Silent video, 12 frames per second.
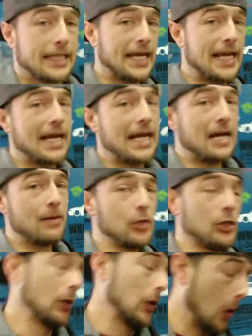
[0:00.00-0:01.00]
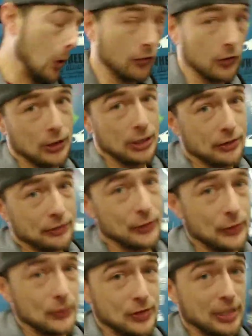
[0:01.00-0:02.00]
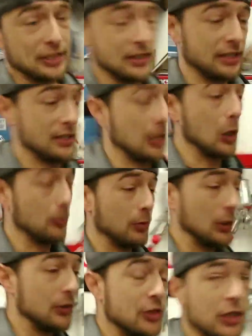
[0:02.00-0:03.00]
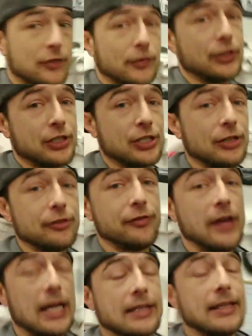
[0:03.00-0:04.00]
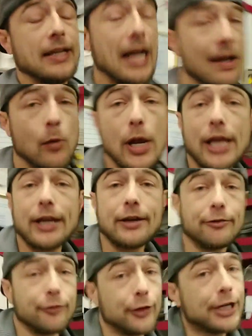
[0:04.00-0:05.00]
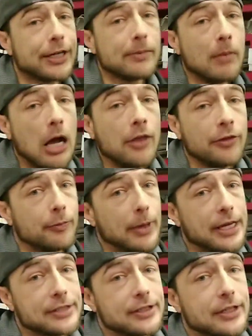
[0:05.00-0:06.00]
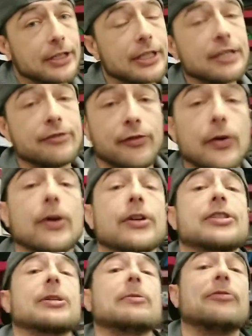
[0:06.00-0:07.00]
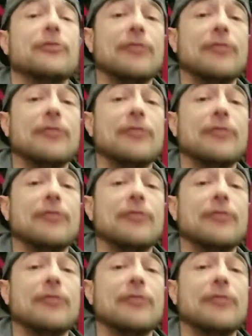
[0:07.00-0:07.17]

Yeah, I'm a little overly enthused on this upload just for the sheer fact that I waited a freaking month basically for some